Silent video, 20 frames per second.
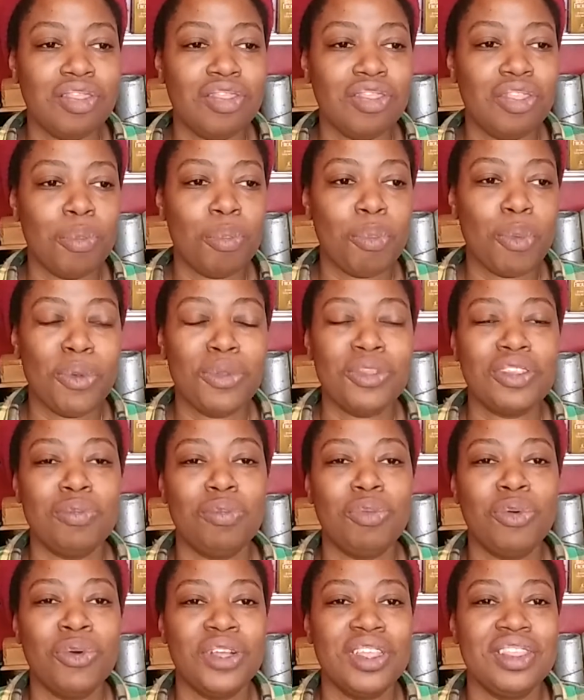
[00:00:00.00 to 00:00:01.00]
the most
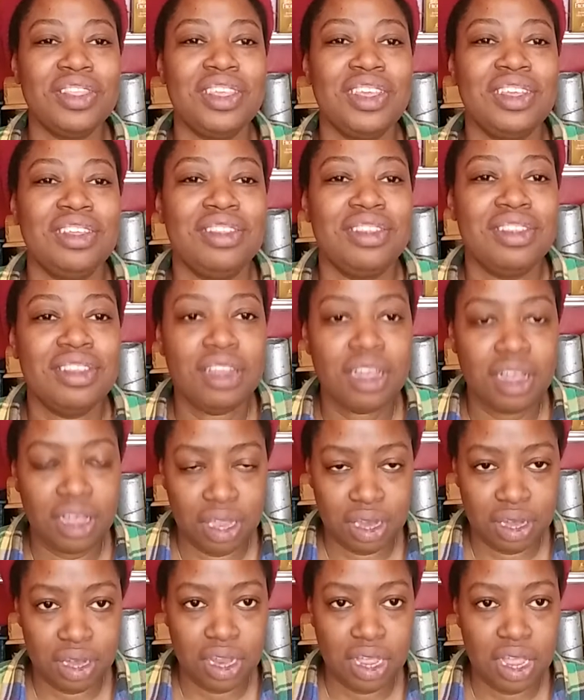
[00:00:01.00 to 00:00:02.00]
important things
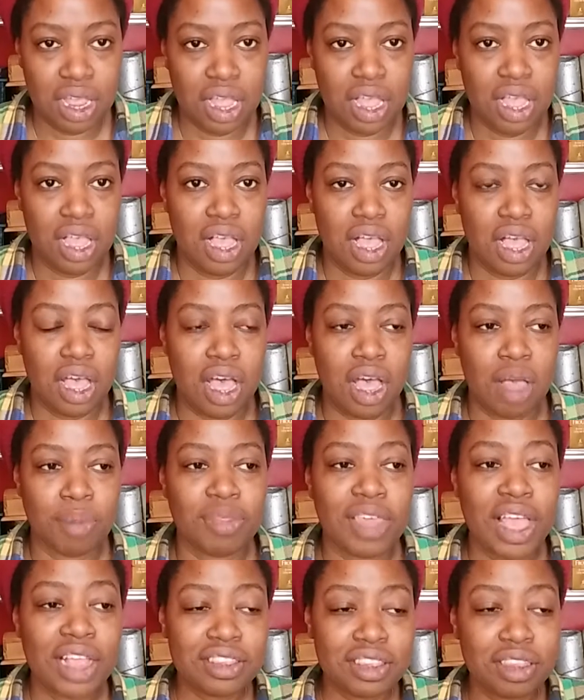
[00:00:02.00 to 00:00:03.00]
done.
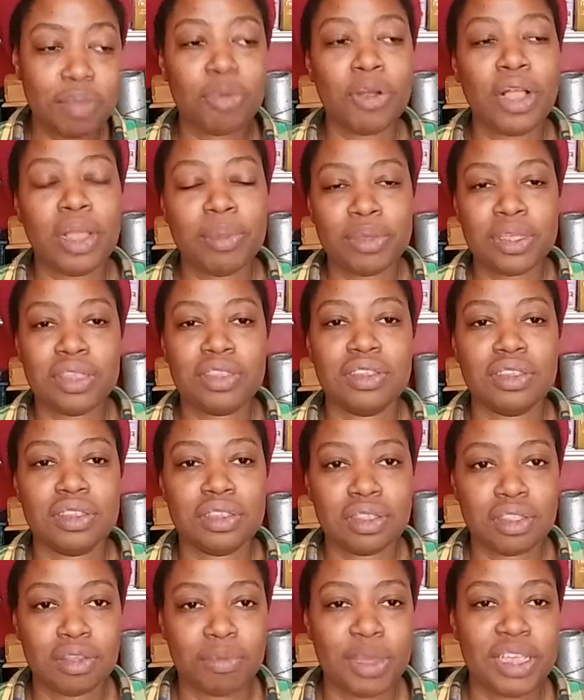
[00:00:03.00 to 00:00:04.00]
That's the premise,
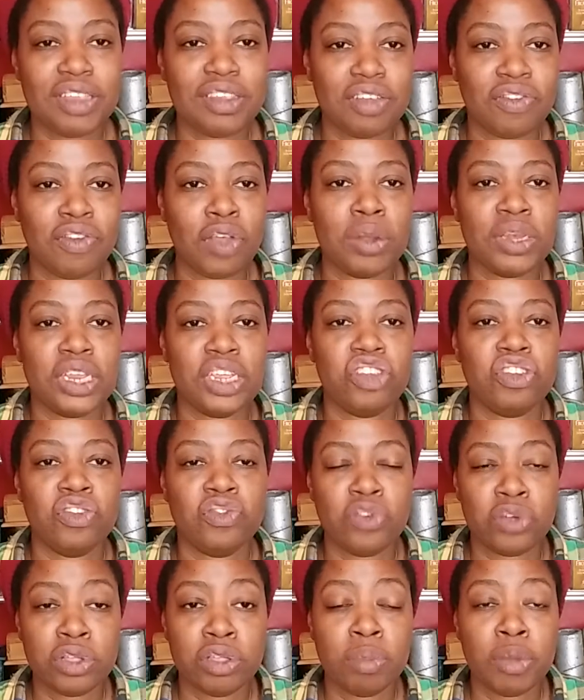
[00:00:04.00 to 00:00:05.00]
the basic foundation
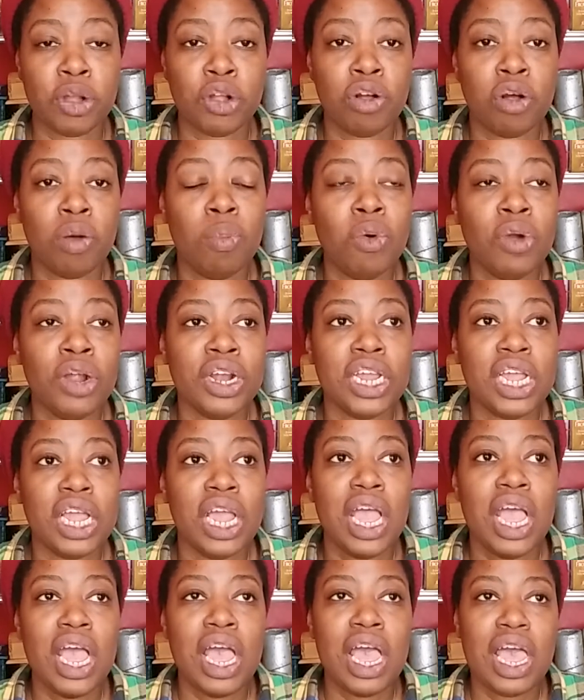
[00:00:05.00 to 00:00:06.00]
for the Miracle Morning.
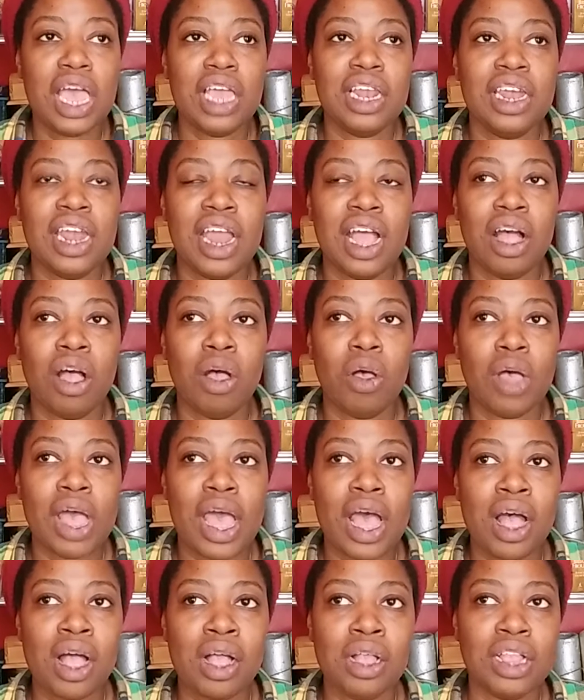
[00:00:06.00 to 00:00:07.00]
And now
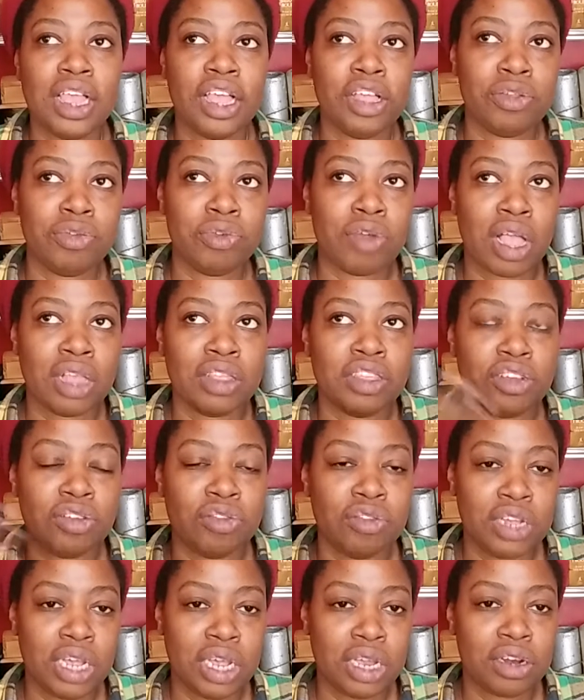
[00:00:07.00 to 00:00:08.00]
Hal Elrod, the
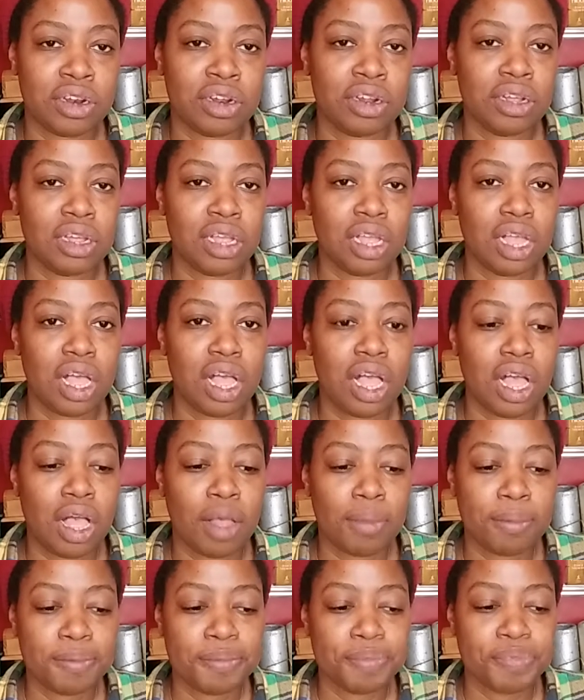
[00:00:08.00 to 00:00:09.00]
creator,
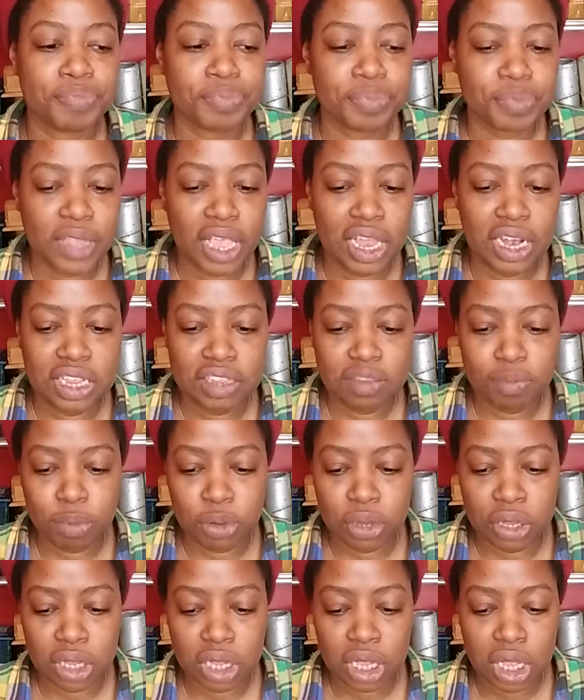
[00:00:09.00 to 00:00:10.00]
in his
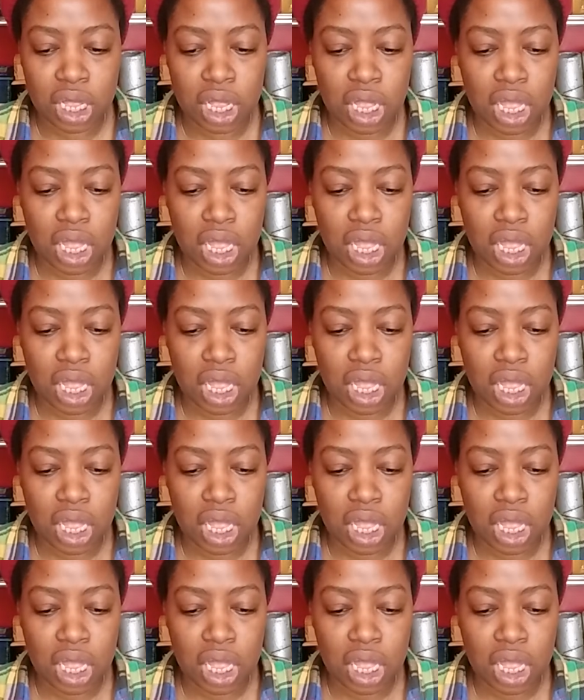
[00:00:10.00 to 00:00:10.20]
book,